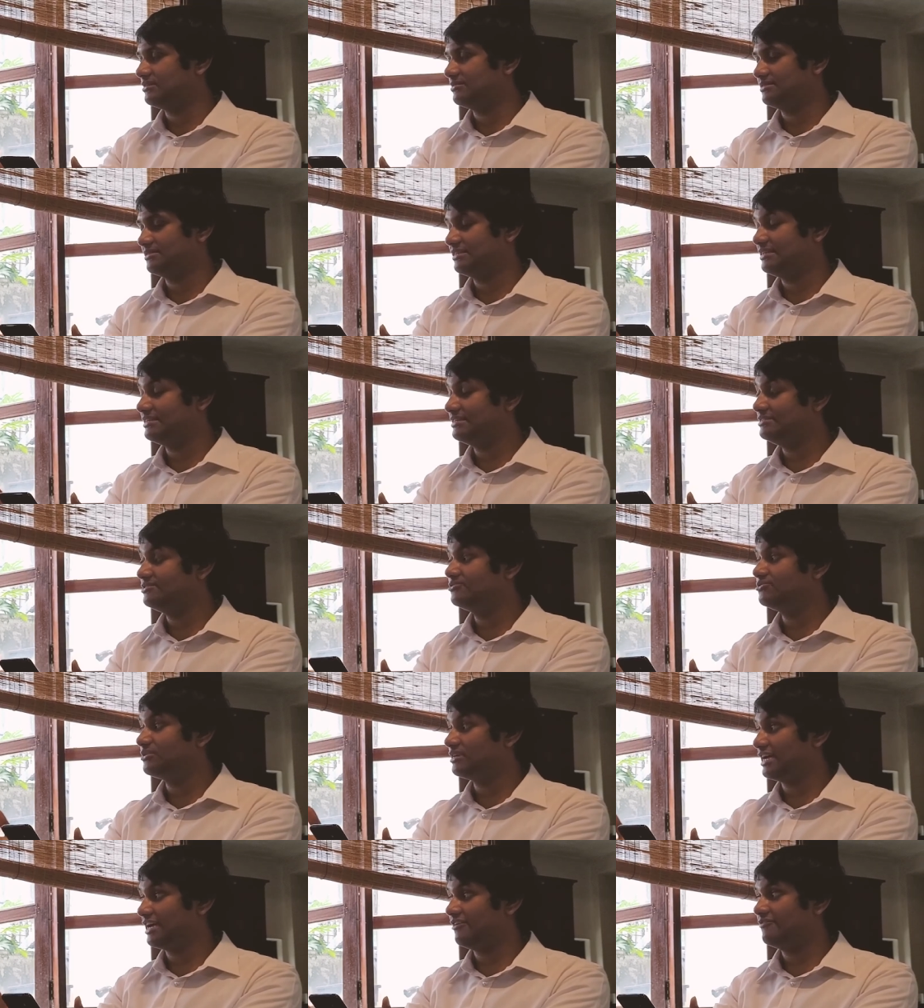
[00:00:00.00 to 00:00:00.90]
kids who
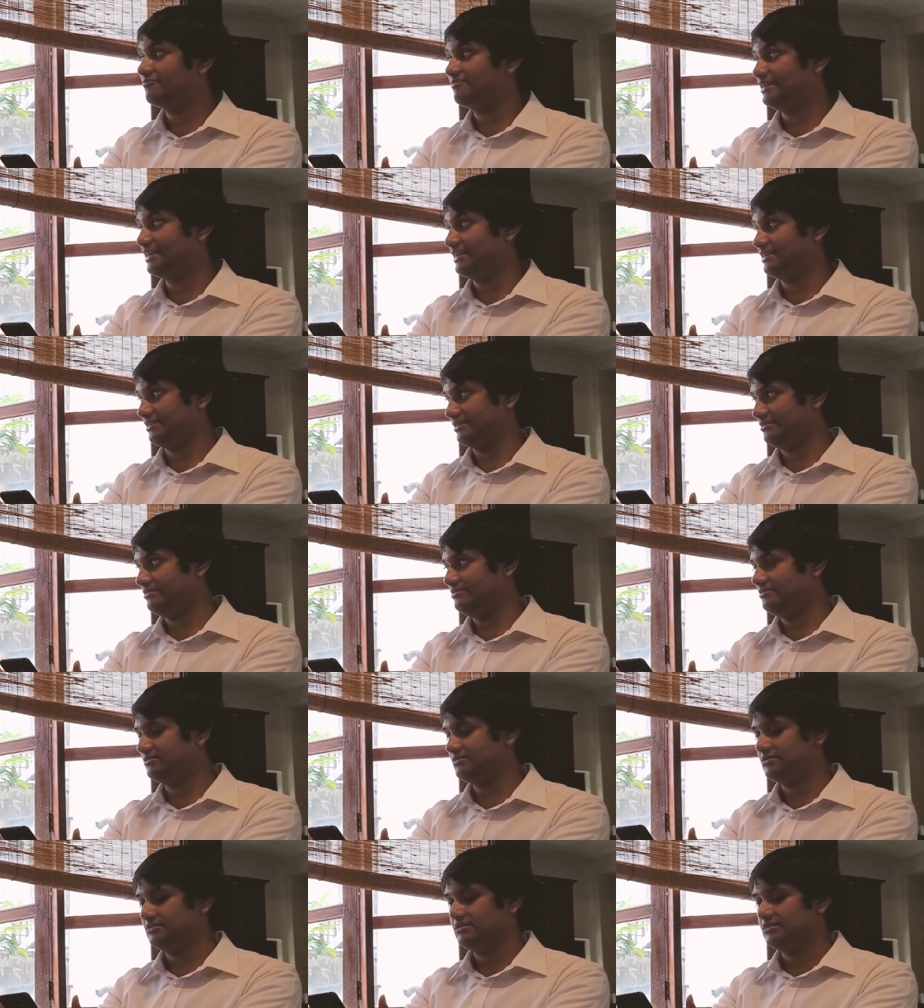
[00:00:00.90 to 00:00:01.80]
have parents.
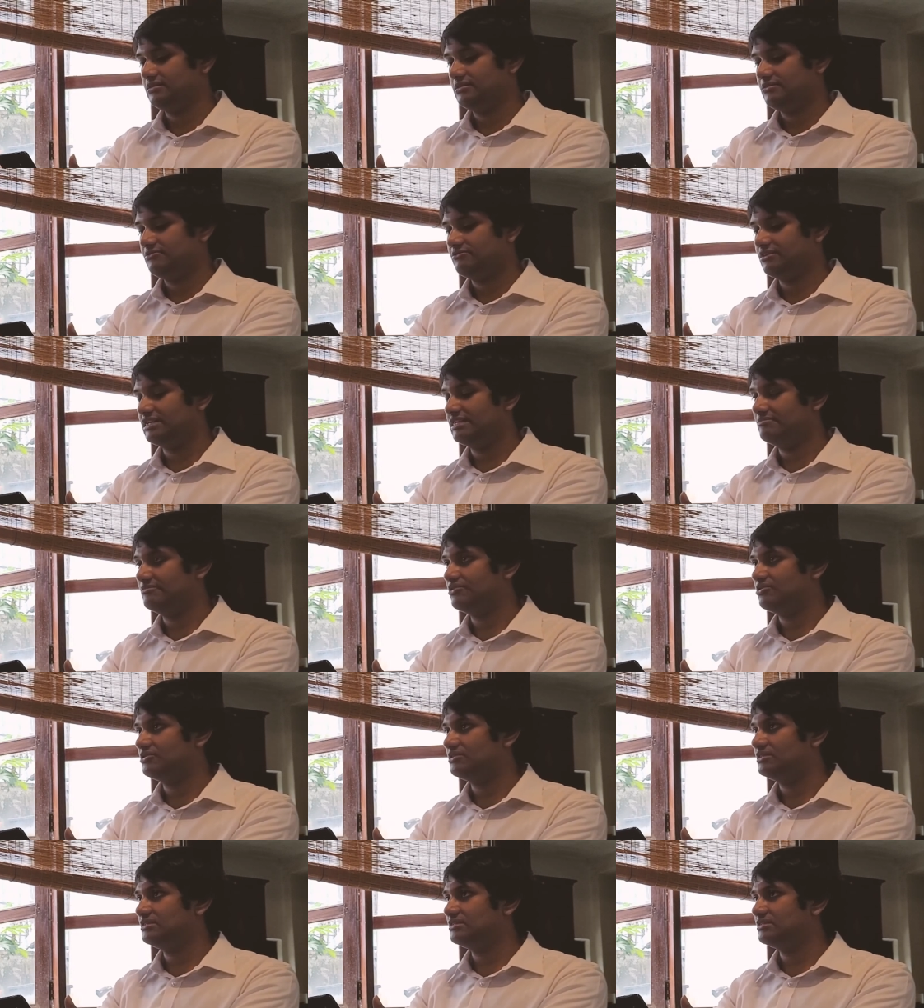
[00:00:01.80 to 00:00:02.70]
What
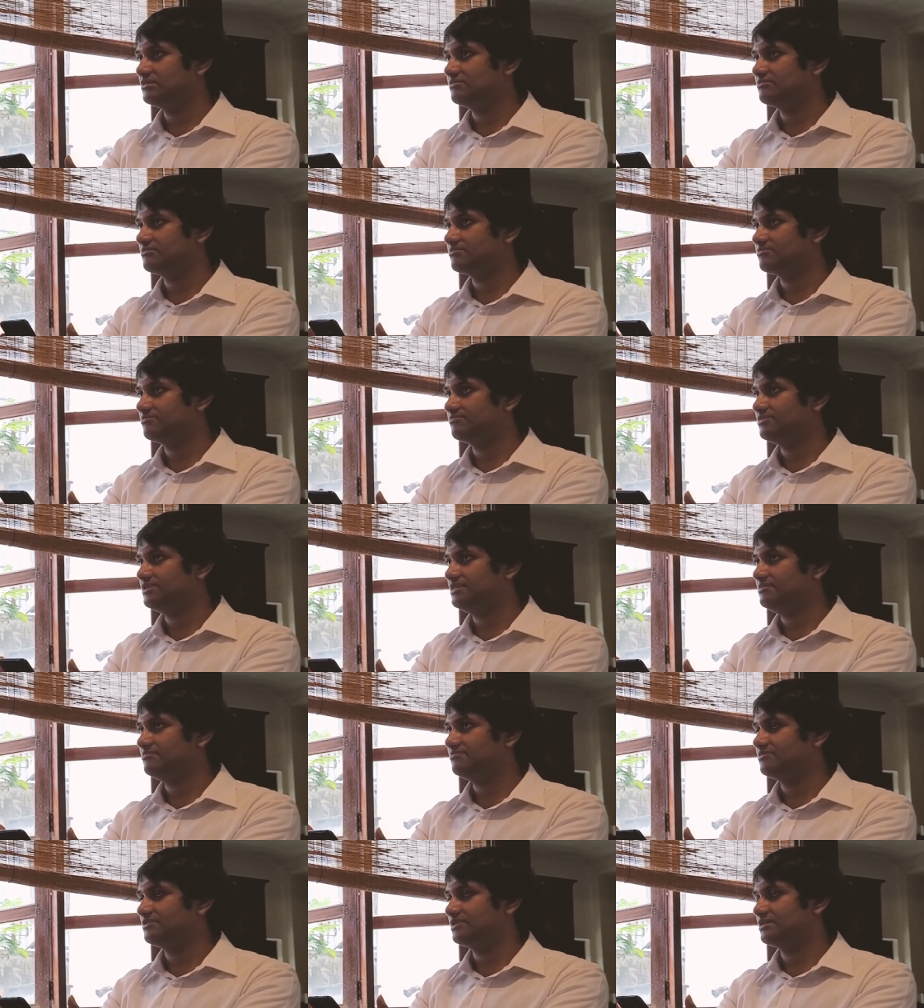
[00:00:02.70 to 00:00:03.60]
about the uh,
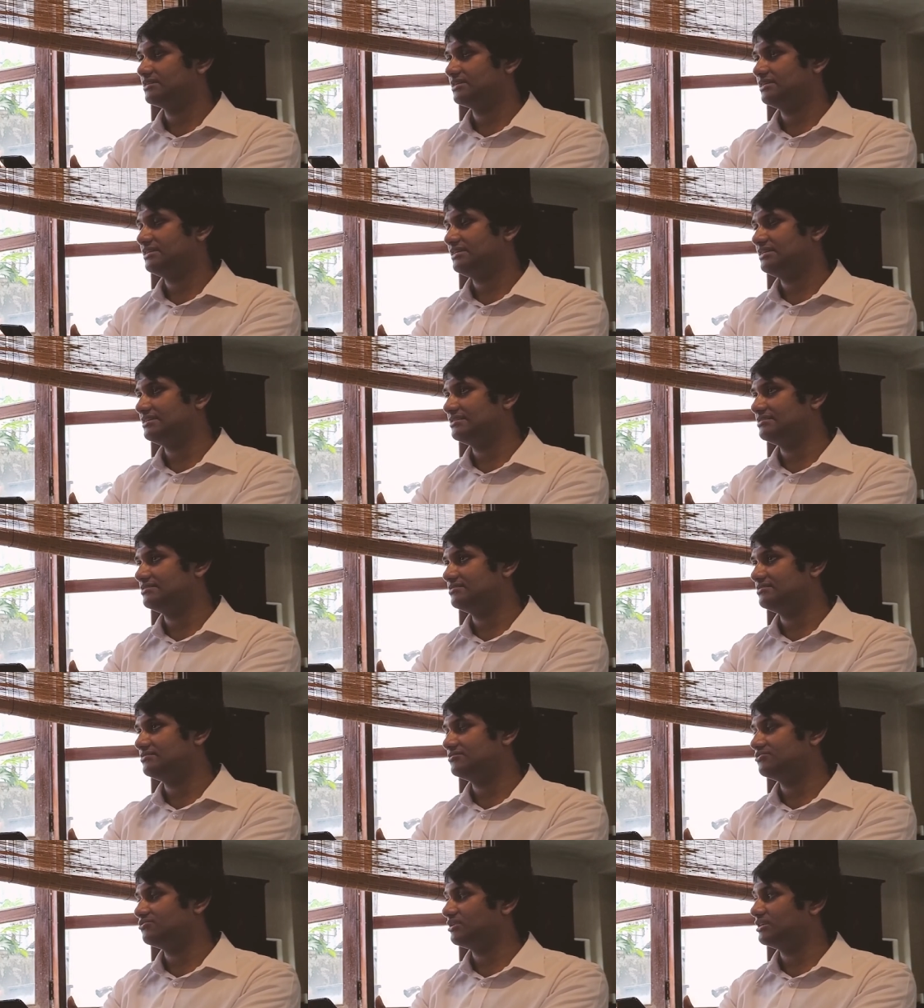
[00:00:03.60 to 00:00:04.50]
kids
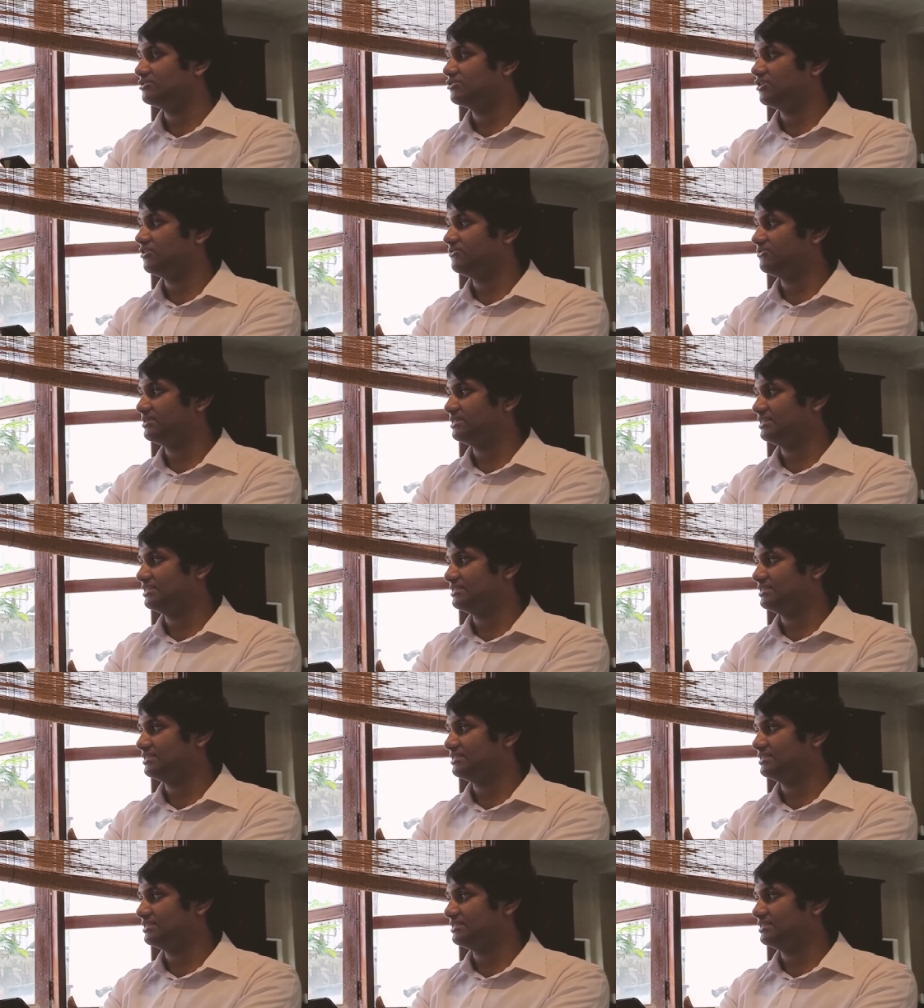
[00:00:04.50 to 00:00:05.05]
who are in orphanages